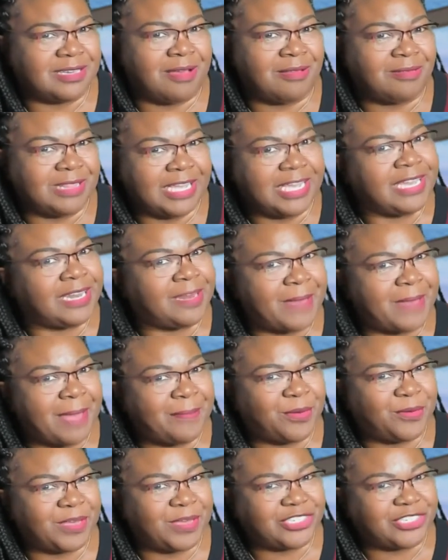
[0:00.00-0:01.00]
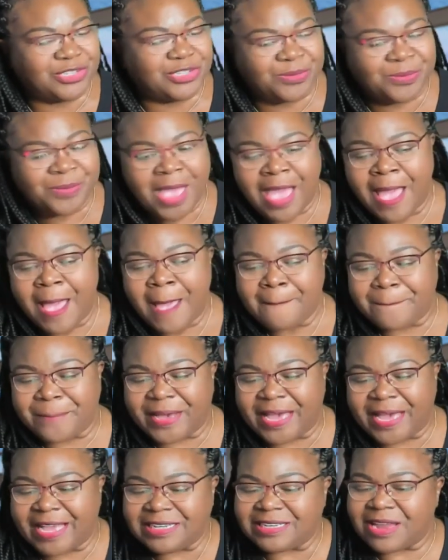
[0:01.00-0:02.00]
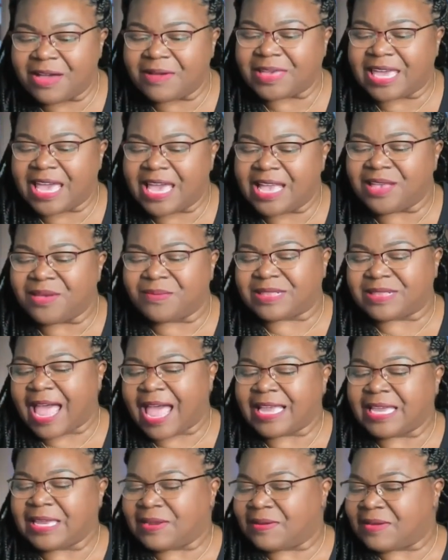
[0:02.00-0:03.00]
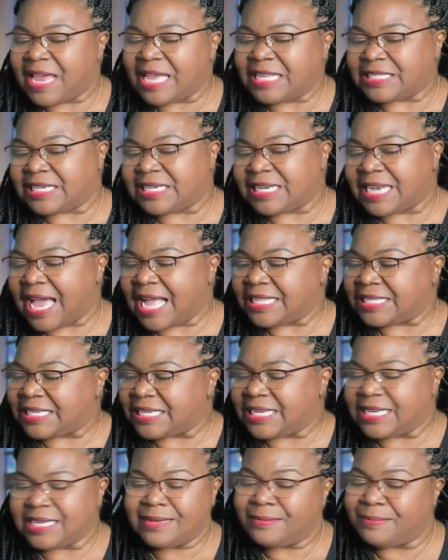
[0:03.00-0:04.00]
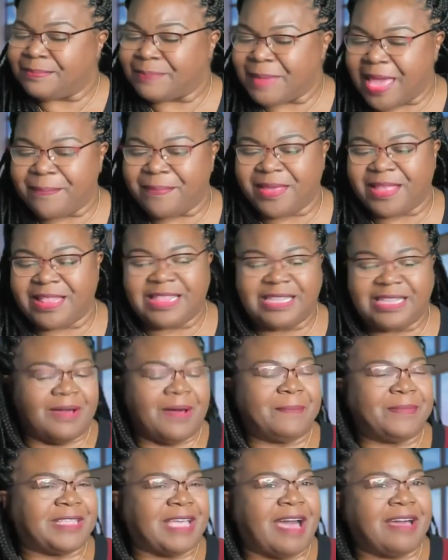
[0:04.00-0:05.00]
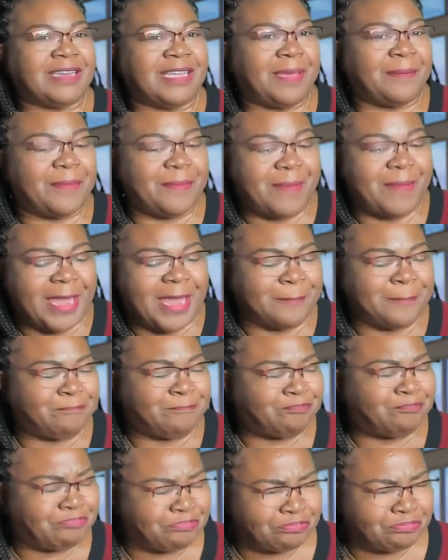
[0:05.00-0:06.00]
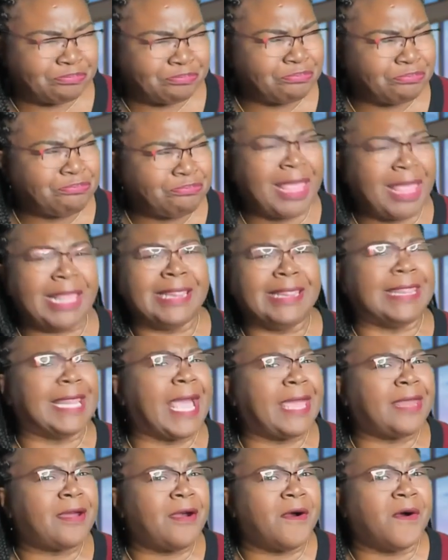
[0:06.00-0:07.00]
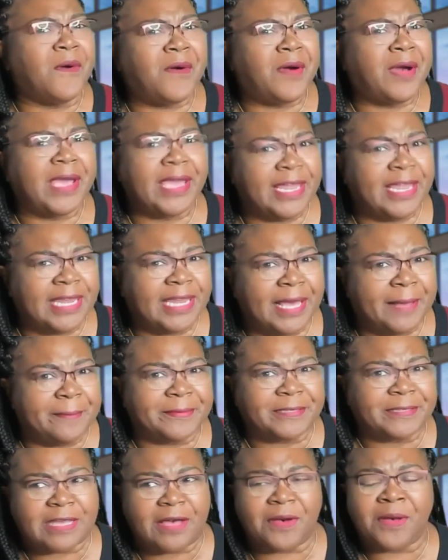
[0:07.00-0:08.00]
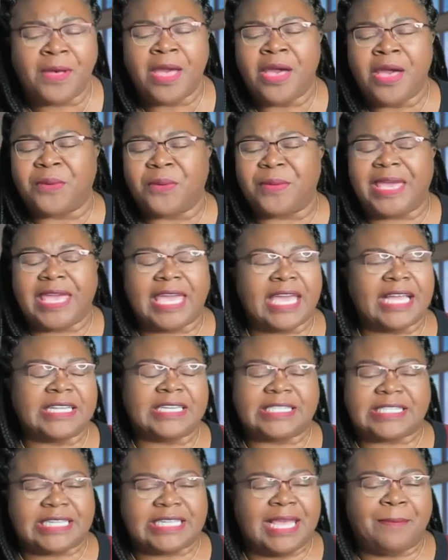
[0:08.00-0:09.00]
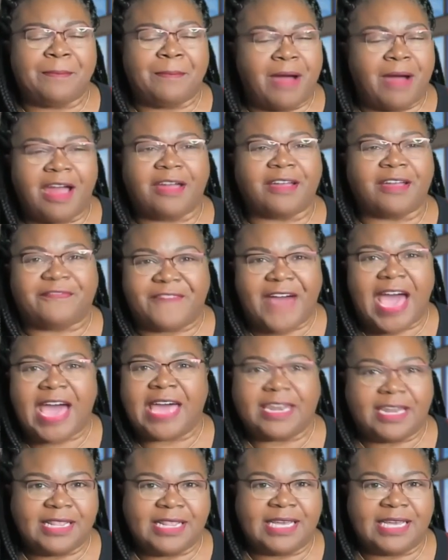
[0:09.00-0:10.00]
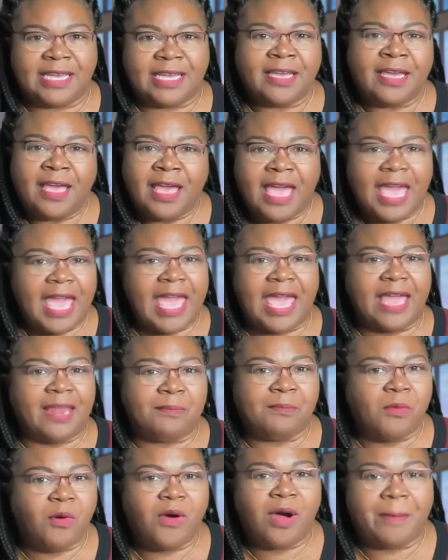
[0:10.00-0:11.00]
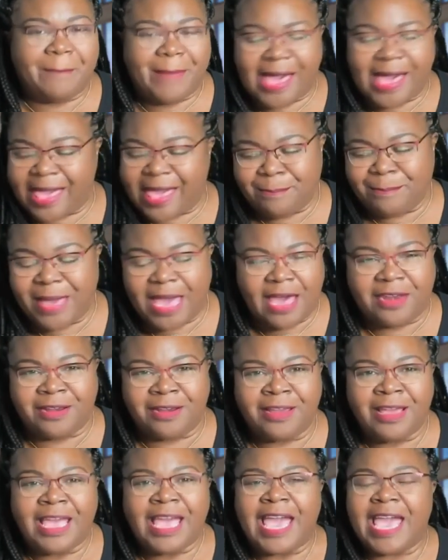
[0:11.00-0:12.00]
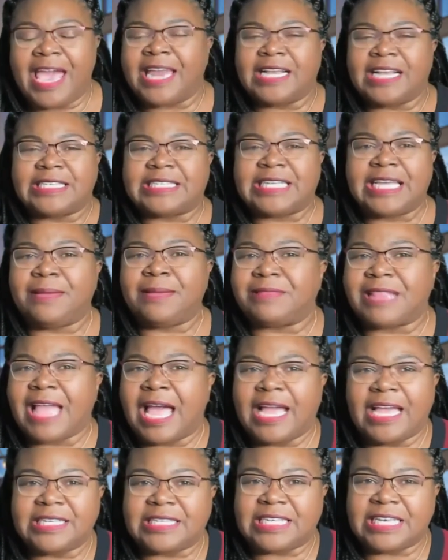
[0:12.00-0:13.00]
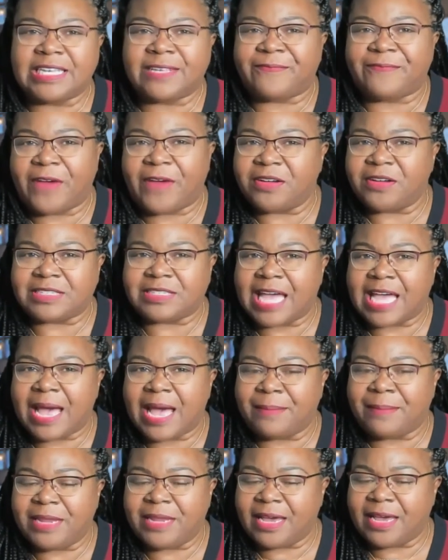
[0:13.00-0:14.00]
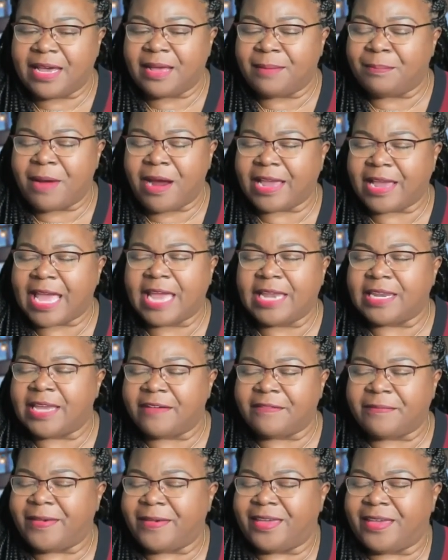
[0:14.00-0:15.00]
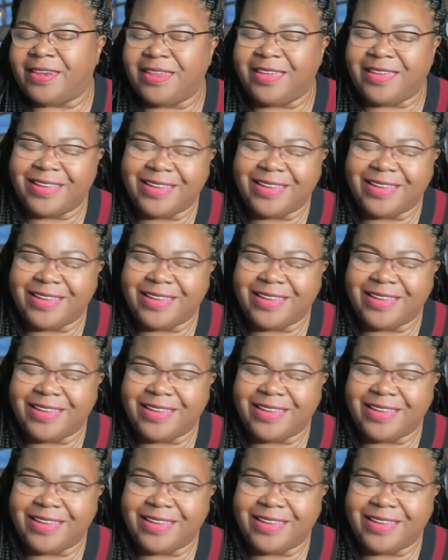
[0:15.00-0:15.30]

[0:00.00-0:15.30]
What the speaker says: leave the baby with you? But, Kenya was like, that's a good idea. Maybe, I'm gonna talk to him about it. Later on in the episode, we get to see Marc finally at Moore Manor. And it seems like it's his first time there. Marc ain't never been